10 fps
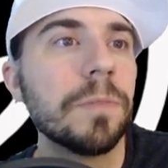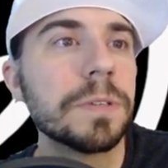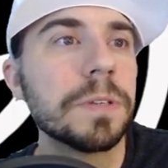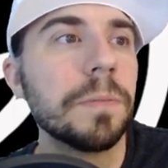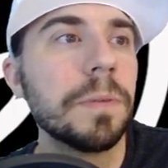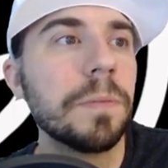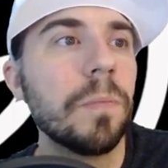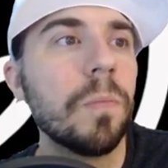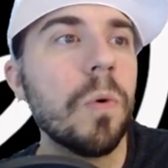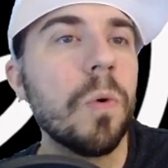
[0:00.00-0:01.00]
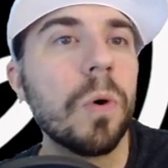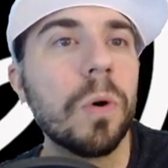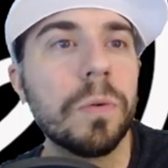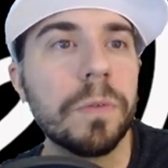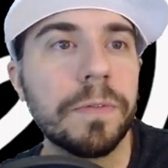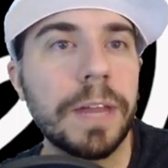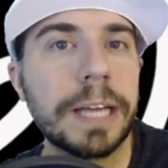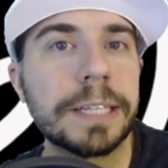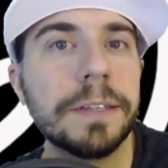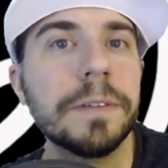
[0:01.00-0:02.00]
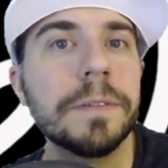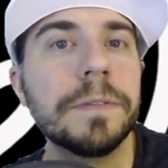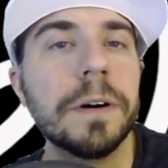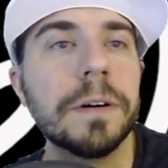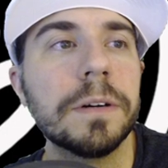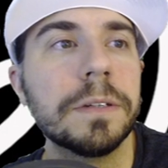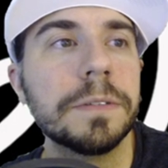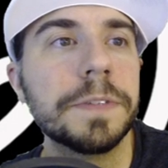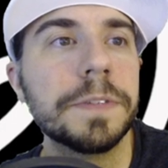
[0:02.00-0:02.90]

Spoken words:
where it's a little bit more reflective of